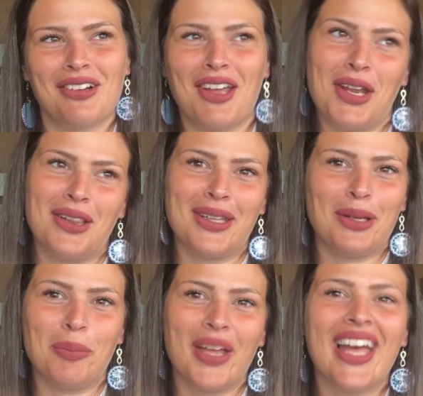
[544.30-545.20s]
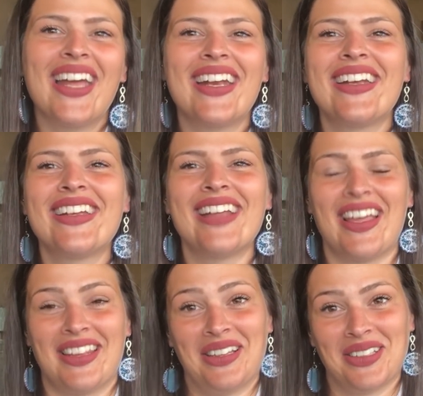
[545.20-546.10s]
and a little bit, I
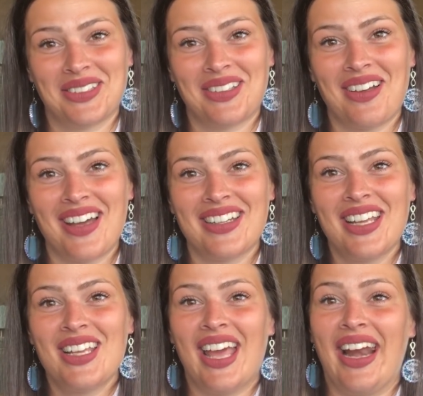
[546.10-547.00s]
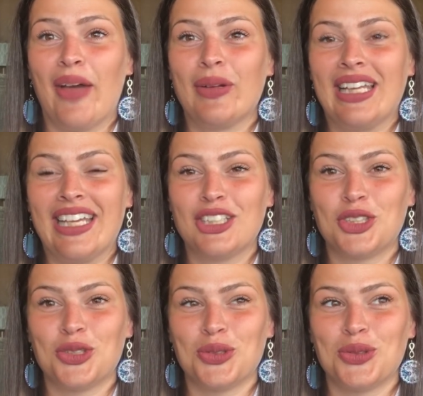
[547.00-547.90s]
think that's a lot. And I would like
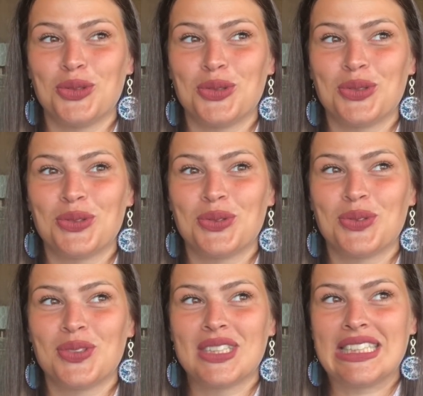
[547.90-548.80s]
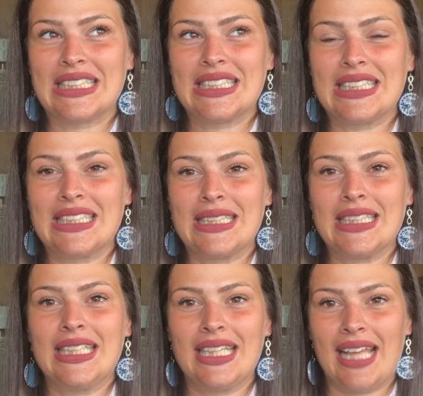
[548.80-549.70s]
to
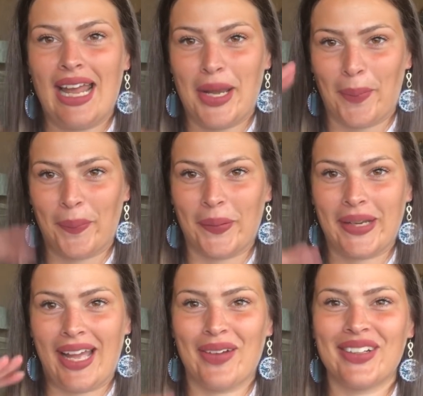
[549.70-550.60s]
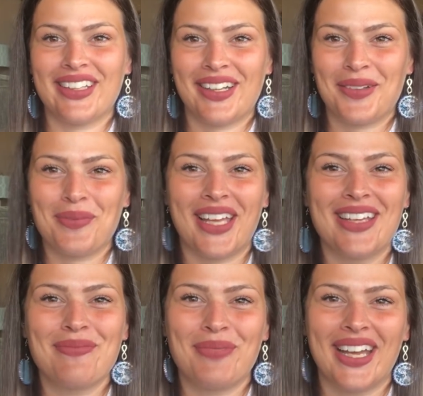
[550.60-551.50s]
get that number down a little bit,
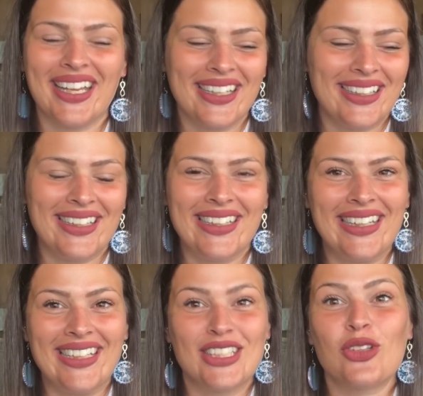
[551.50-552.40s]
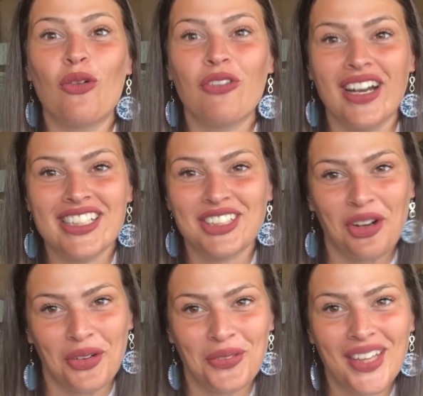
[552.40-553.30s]
but it's so fun to start
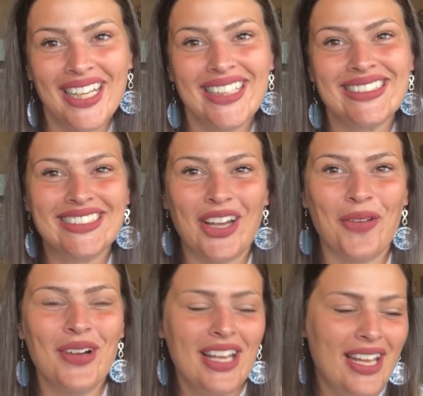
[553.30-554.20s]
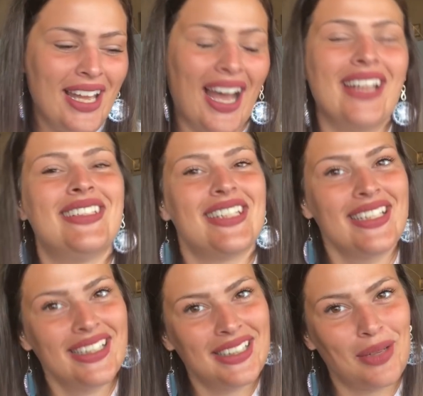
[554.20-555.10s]
new things. So I did
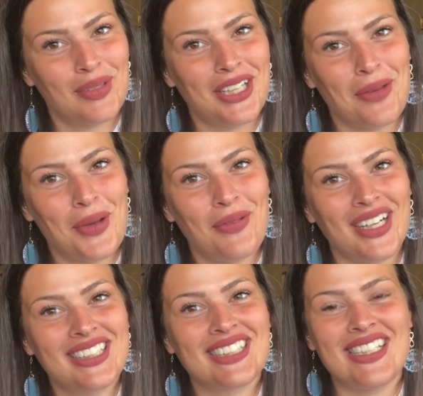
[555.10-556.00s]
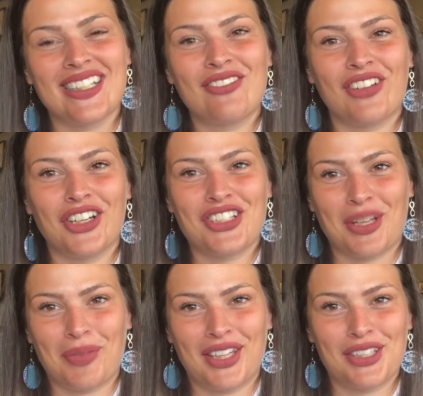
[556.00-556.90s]
get the number down by 1 because I did finish
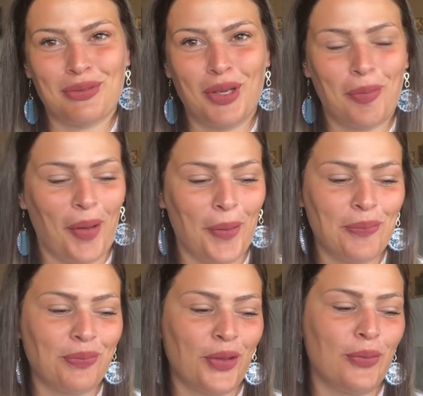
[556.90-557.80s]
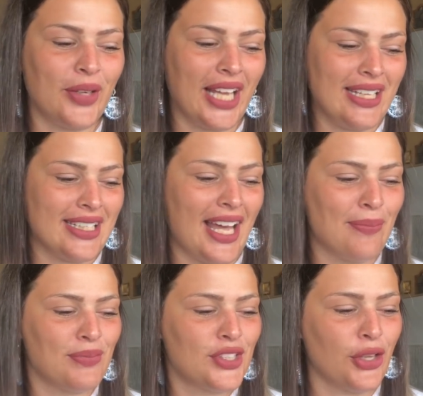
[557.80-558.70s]
something this week, but we'll get to that.
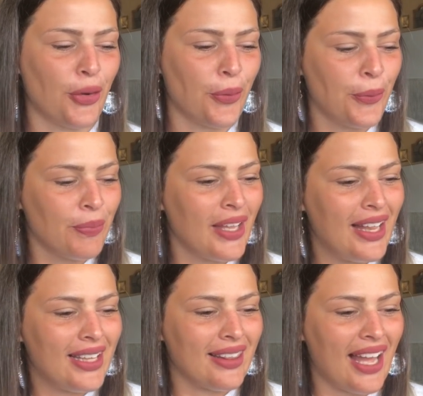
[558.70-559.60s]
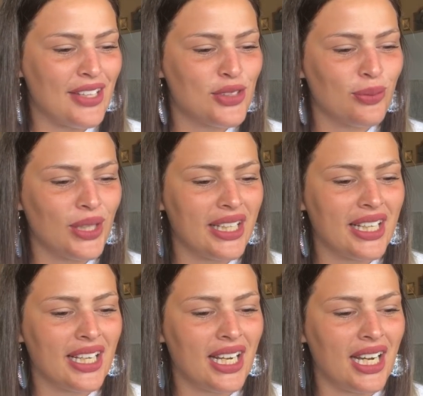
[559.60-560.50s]
So last week
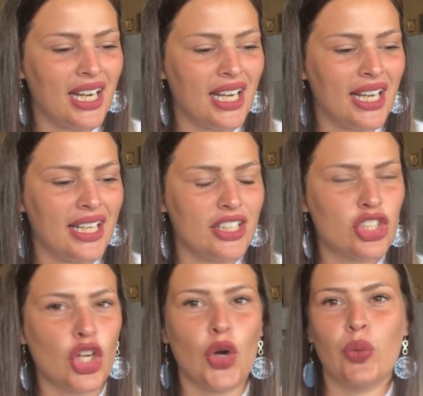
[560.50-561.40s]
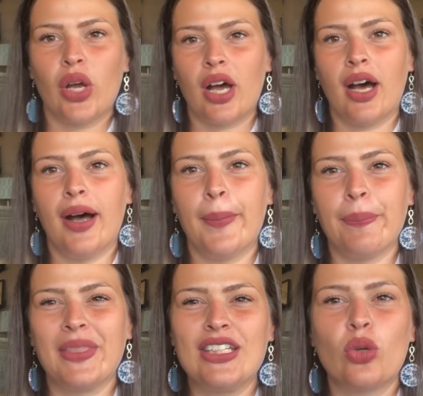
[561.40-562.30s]
I showed
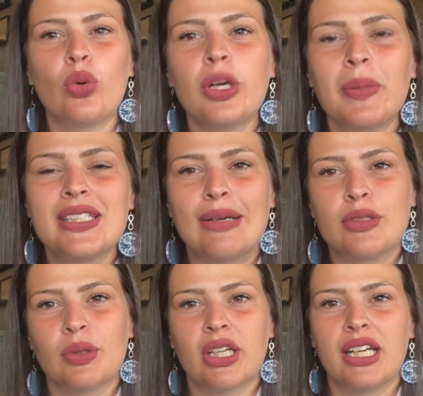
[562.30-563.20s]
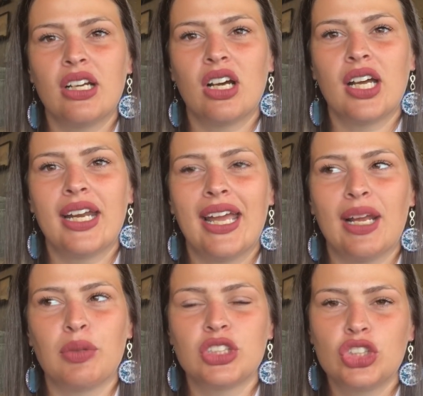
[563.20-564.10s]
these ornaments I was working on, and I
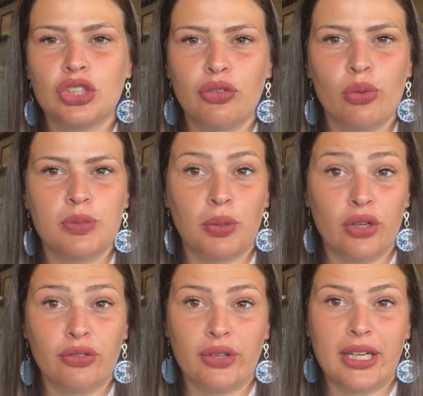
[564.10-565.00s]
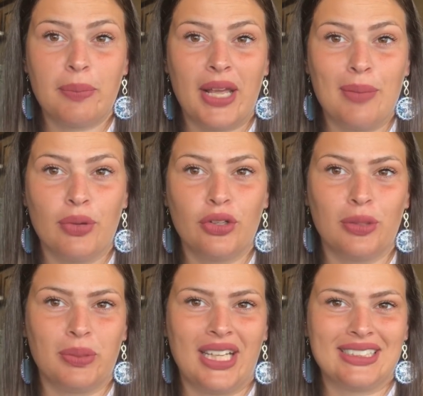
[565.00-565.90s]
wasn't sure if it was perforated paper or
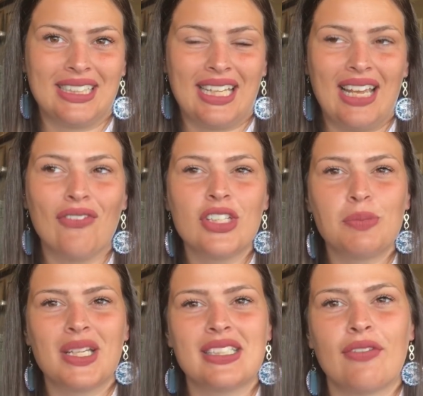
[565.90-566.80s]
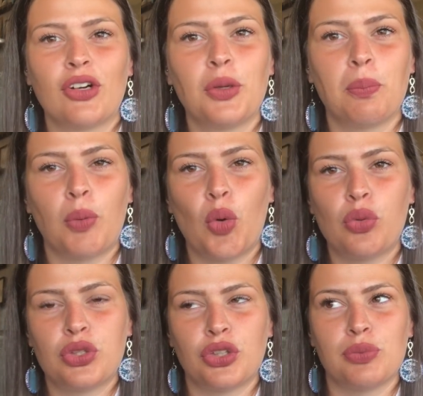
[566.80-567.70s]
plastic canvas because I've heard both
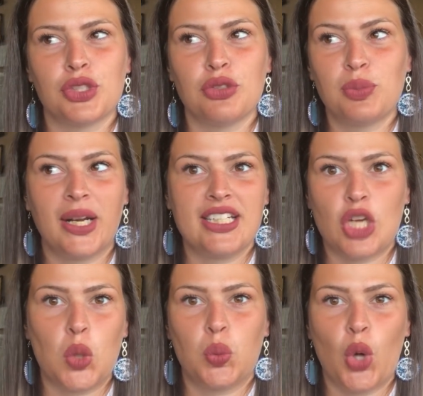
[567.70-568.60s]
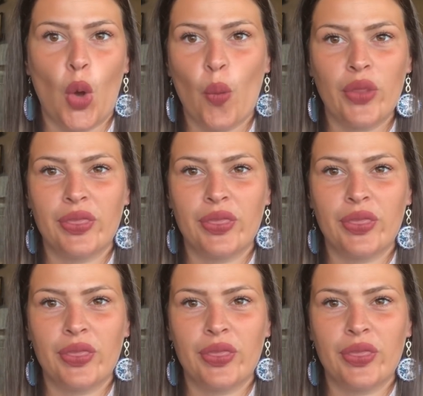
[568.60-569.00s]
terms used, but I don't know